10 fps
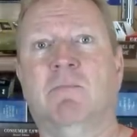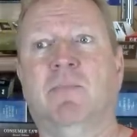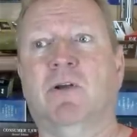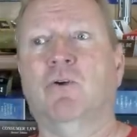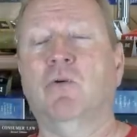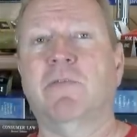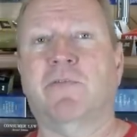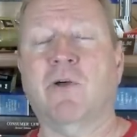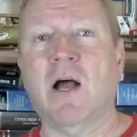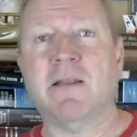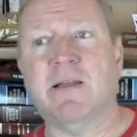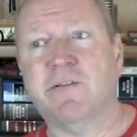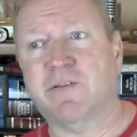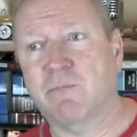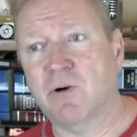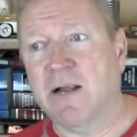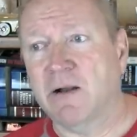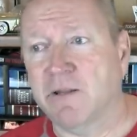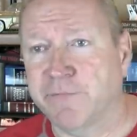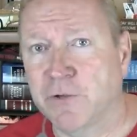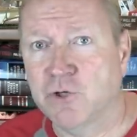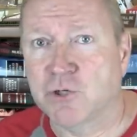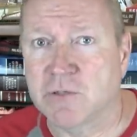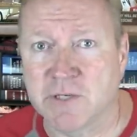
But who would have thought that somewhere down in the future,